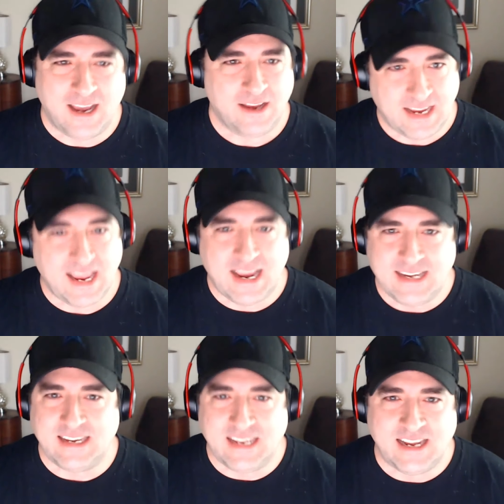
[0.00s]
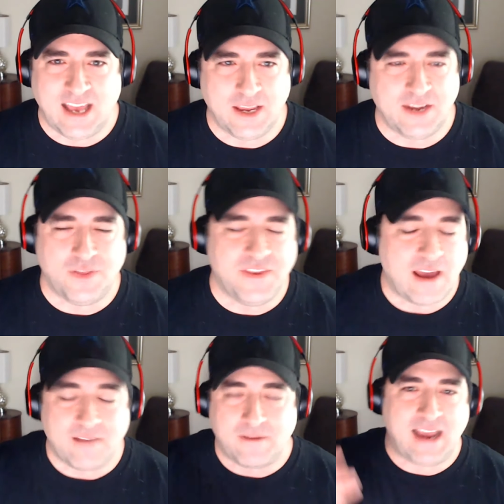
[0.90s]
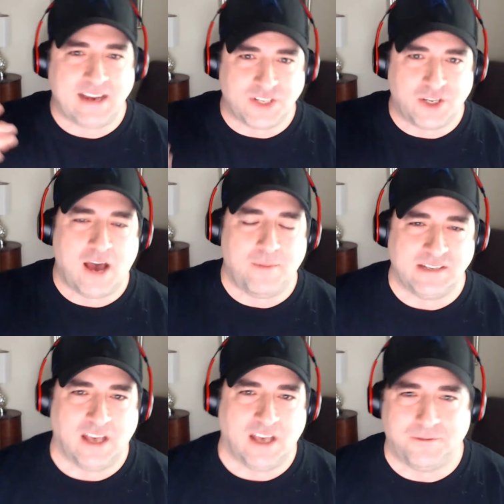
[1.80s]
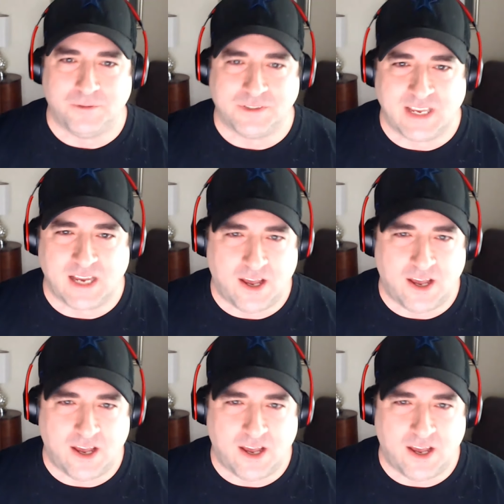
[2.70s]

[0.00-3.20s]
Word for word: I, I, yeah, I did need help, you know, and then I, I actually caught myself and was like,